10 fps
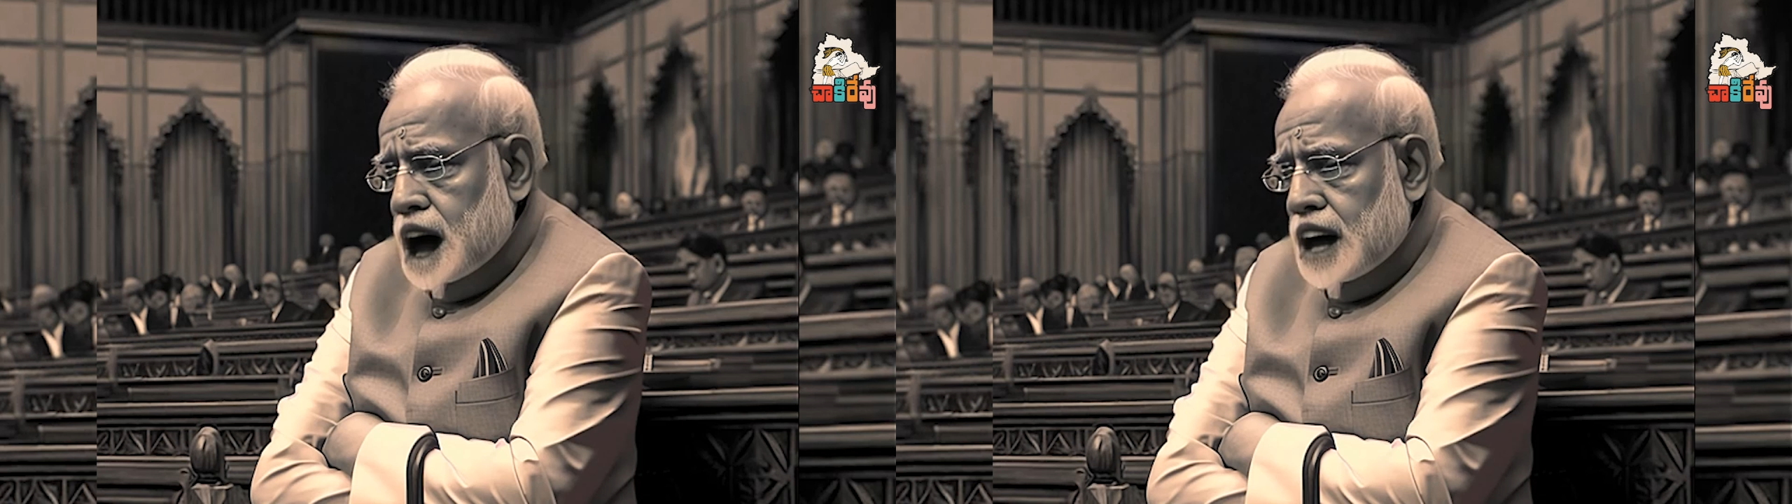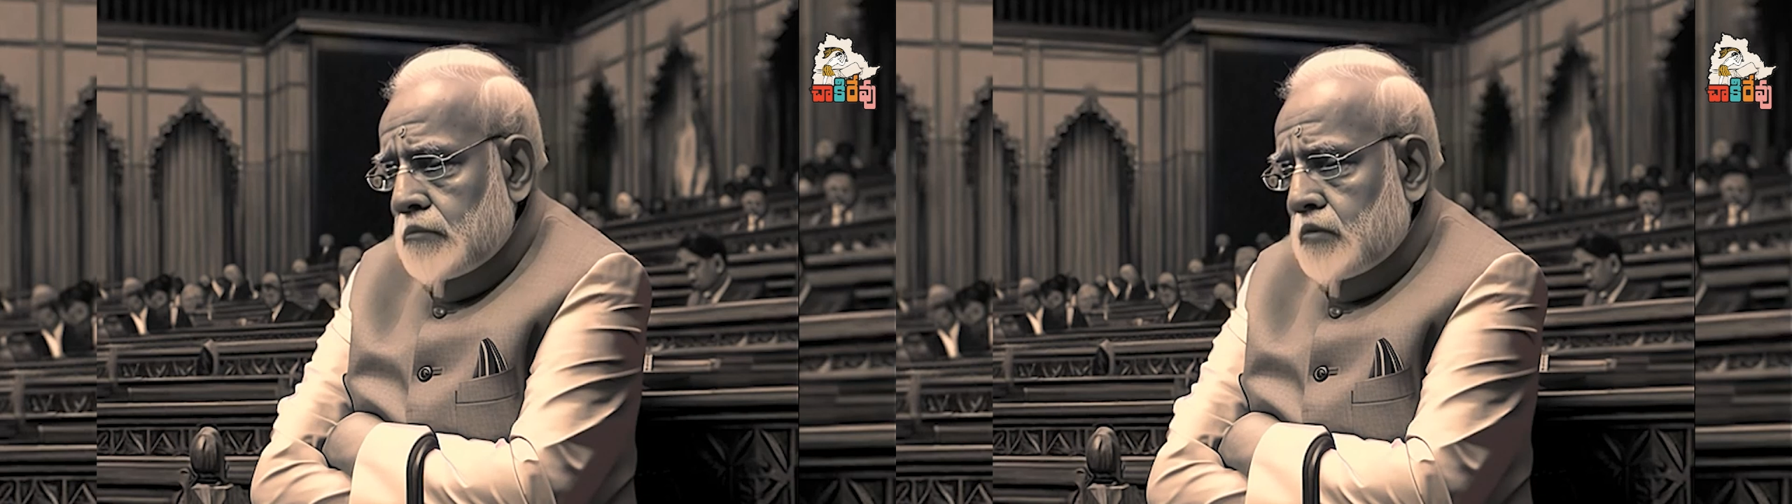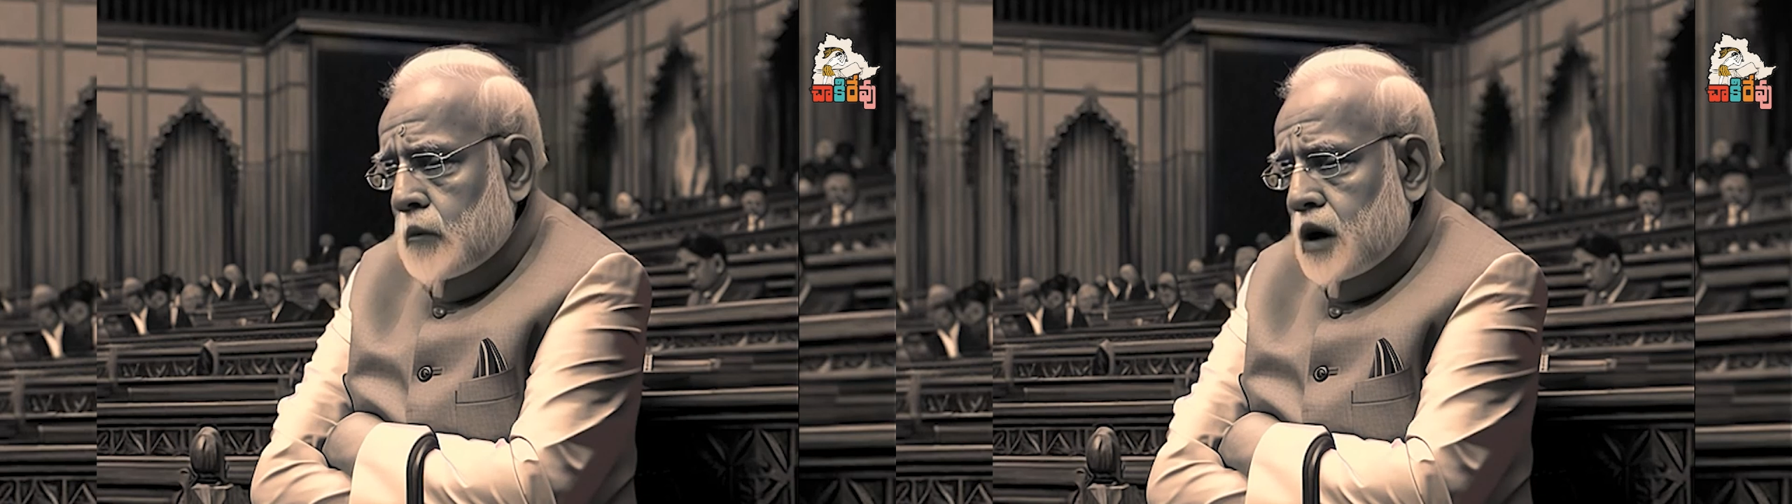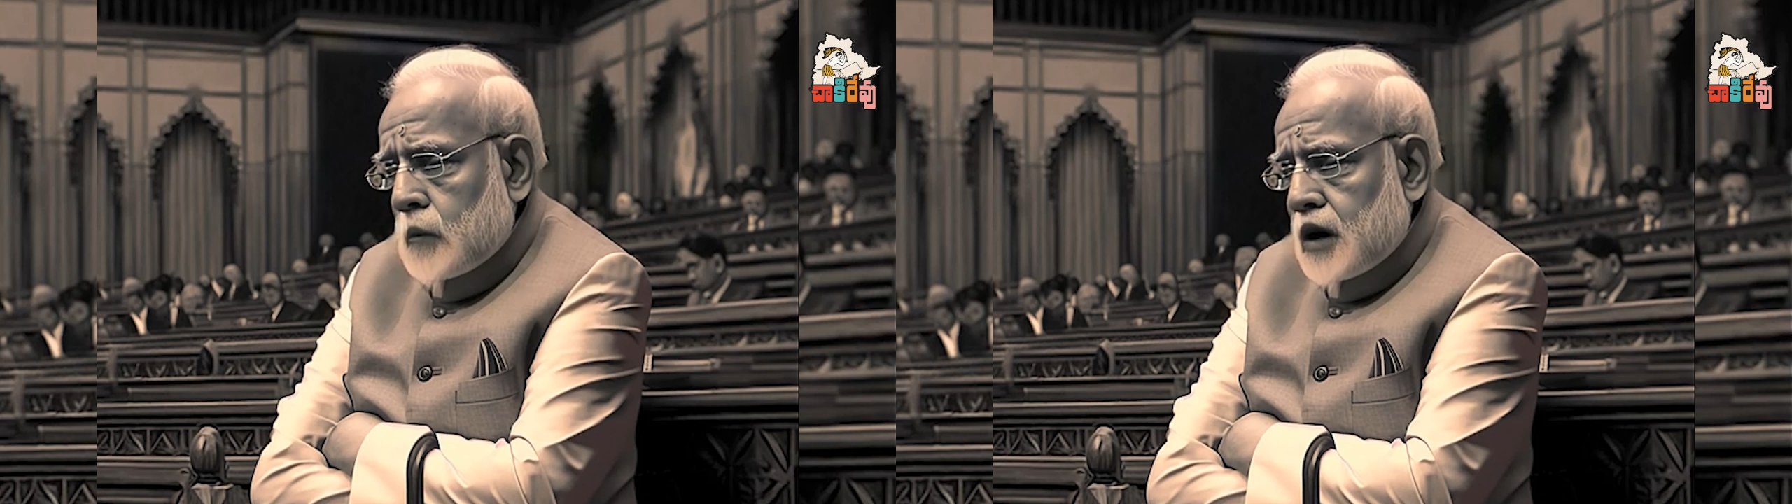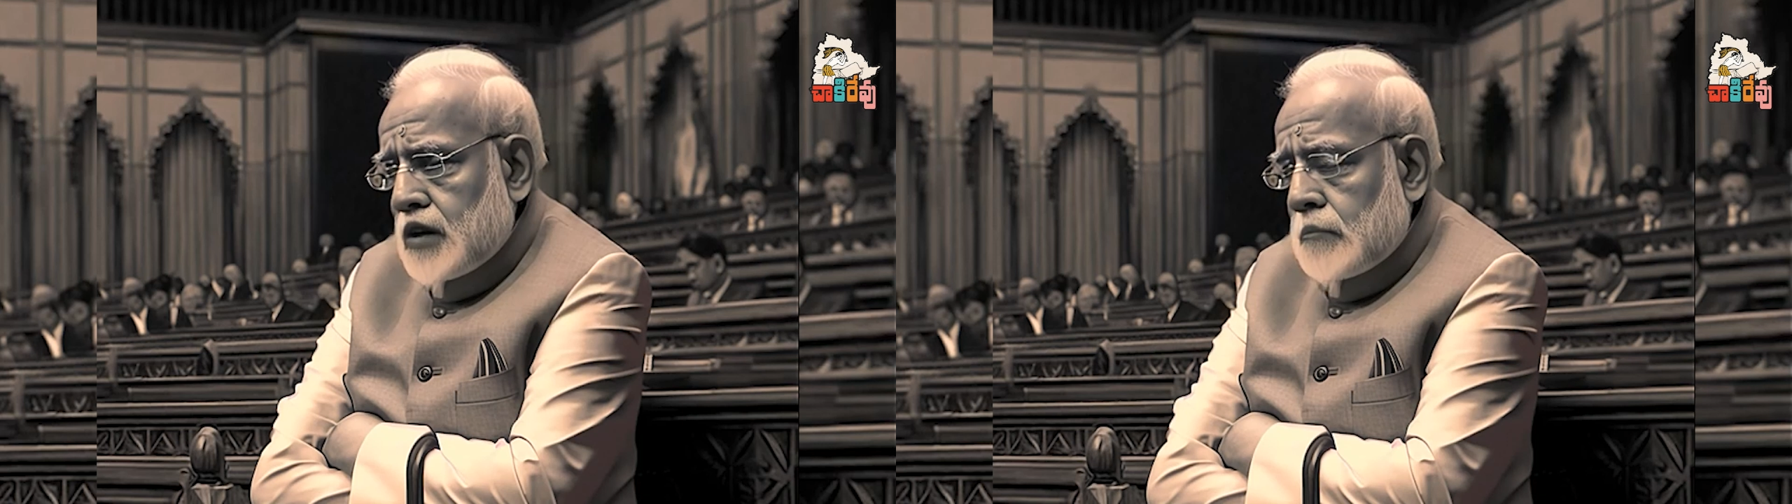Hi
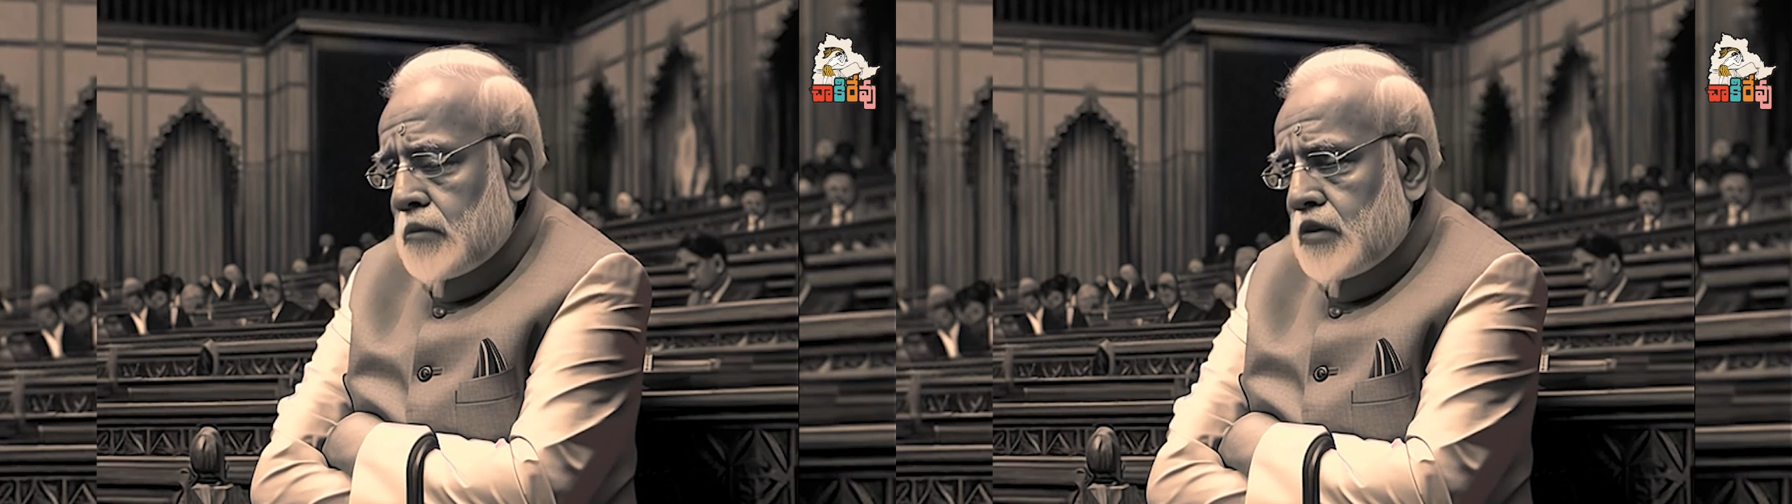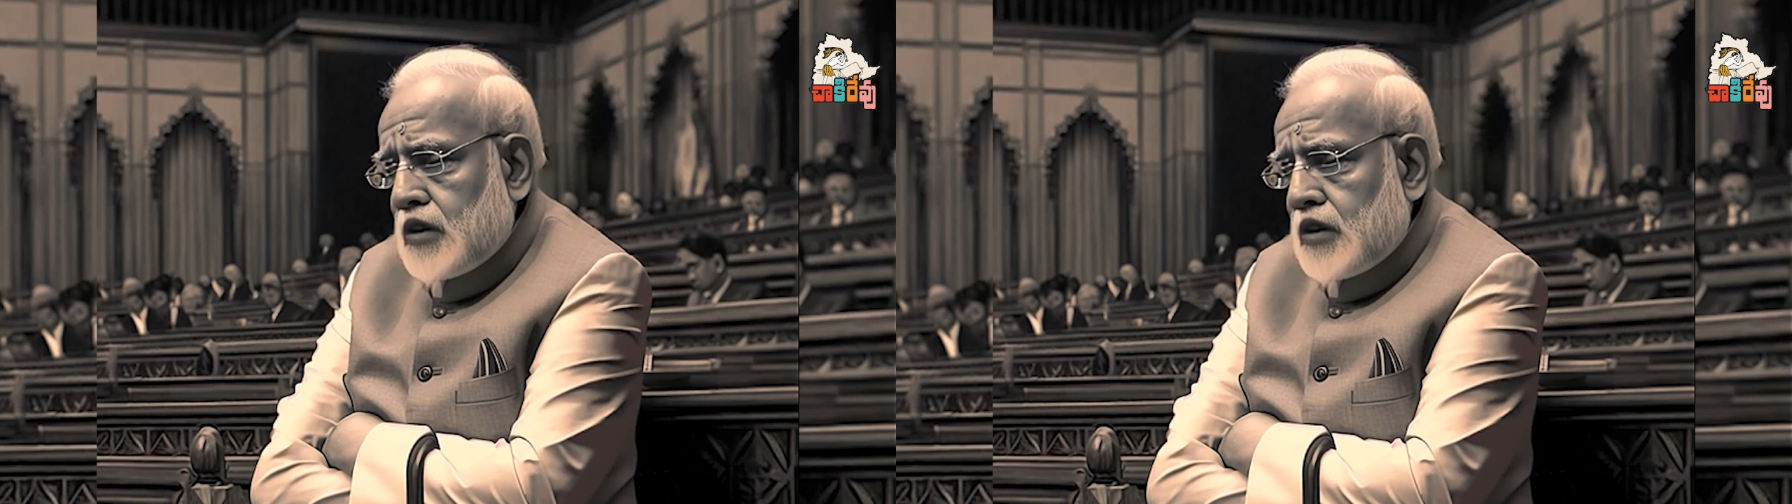everyone, welcome to the